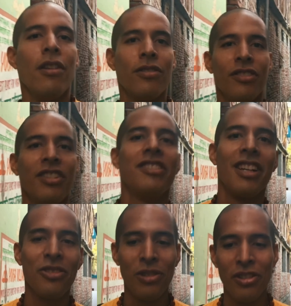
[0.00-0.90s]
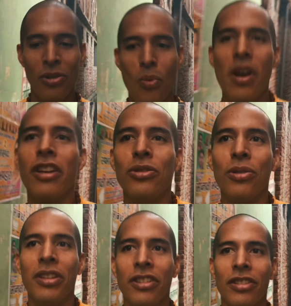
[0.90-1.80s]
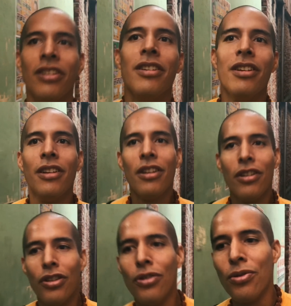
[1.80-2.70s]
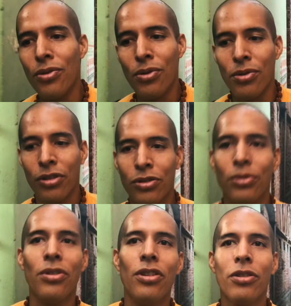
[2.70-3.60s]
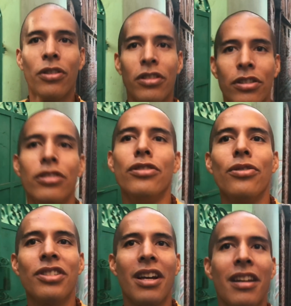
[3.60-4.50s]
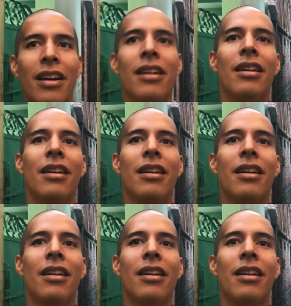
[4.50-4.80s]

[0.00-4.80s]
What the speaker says: So this is actually the way to his new studio, his new shala.